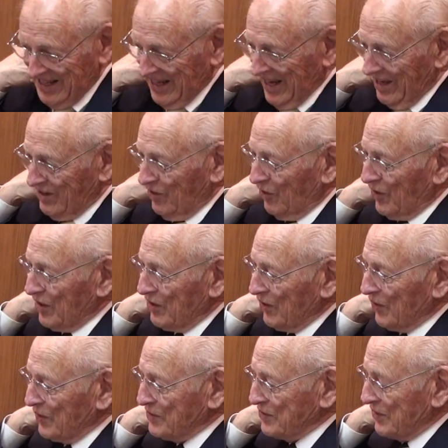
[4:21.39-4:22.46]
I already
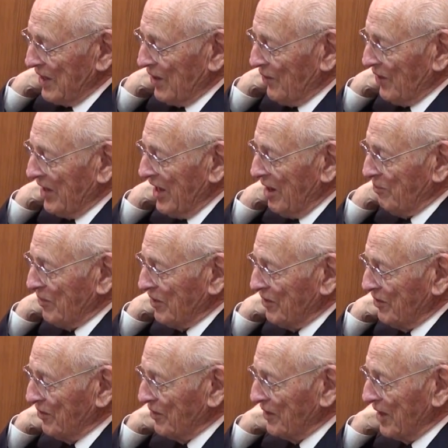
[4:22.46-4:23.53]
told you how I happened
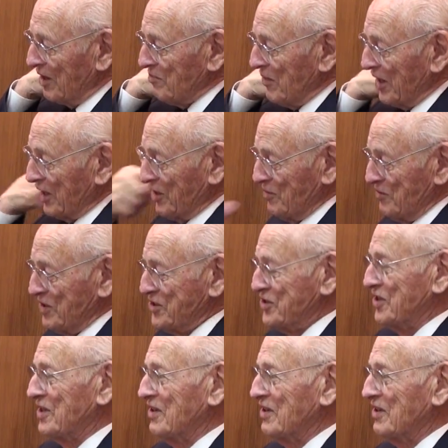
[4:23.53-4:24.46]
to get my commission.